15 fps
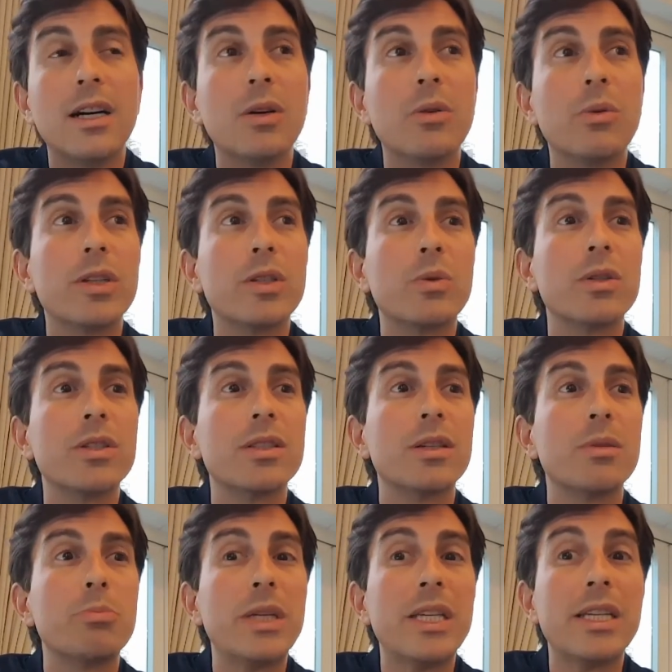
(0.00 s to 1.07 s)
which was
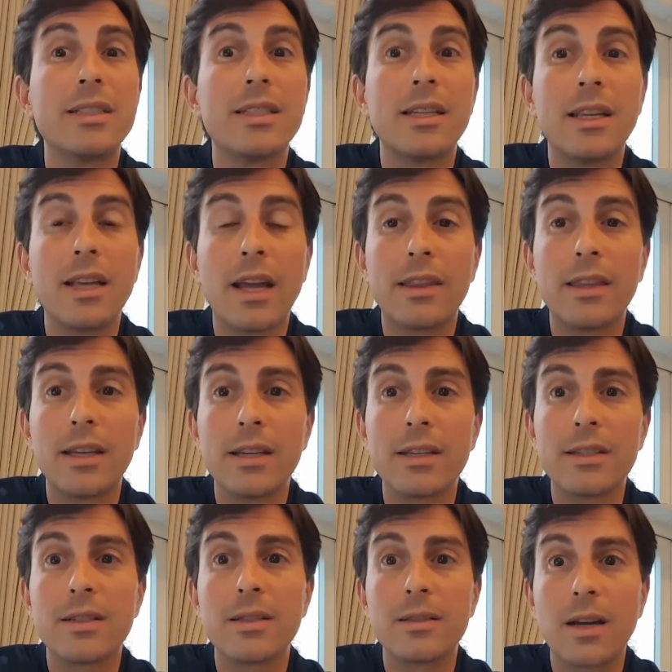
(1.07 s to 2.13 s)
a beast, and I think
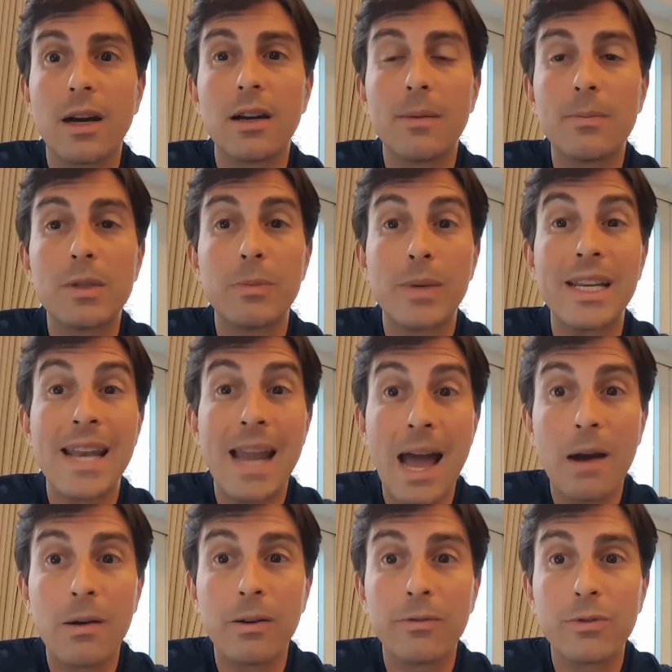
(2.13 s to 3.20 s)
it's just caught up to me
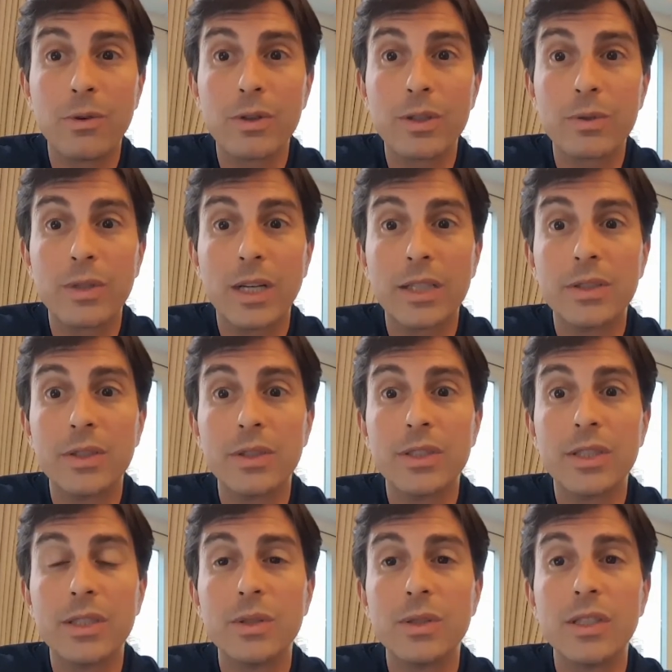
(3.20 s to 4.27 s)
now, of course, when I
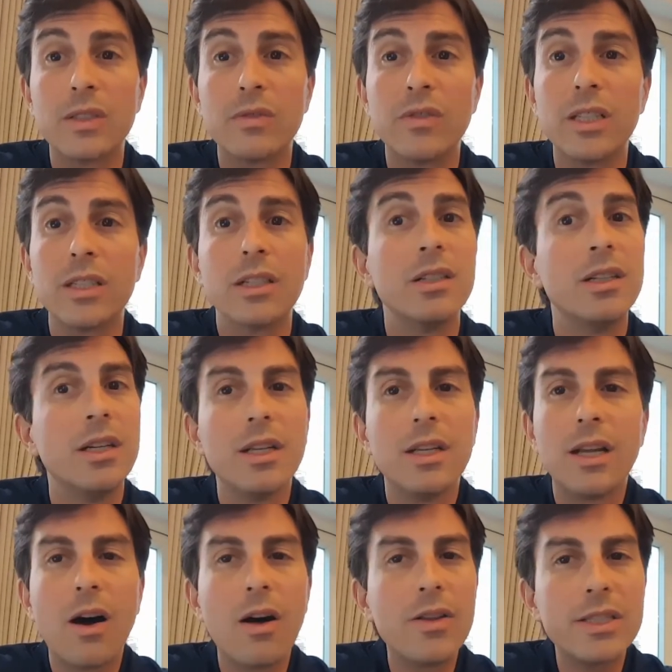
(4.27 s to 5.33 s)
choose to do this video.
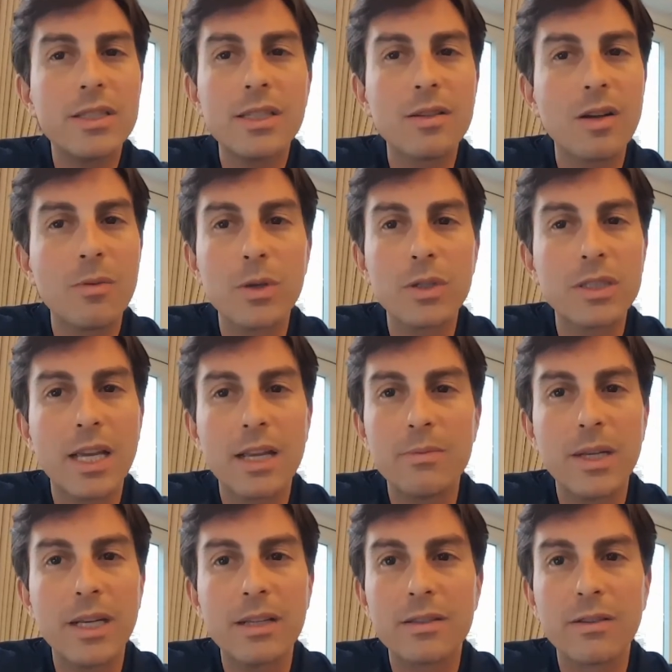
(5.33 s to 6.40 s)
This is almost
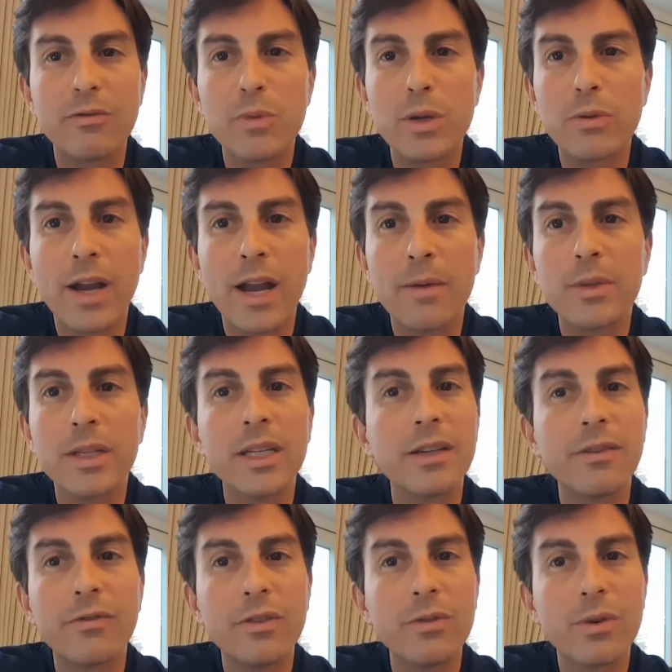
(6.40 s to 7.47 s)
10 minutes of me
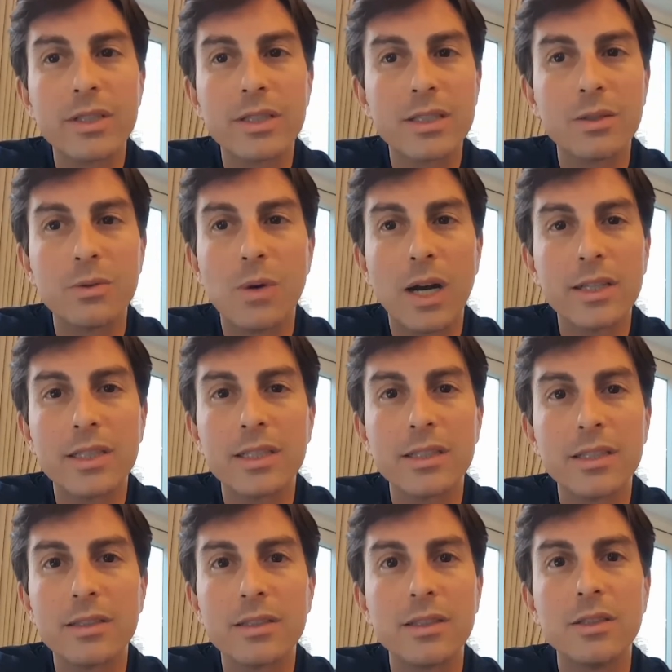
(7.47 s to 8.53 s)
rambling. If you are still
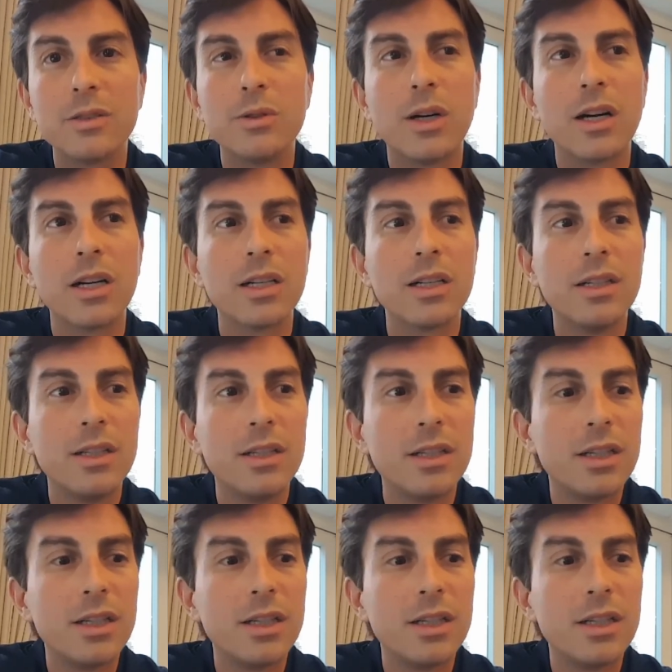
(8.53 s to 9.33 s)
watching this, you are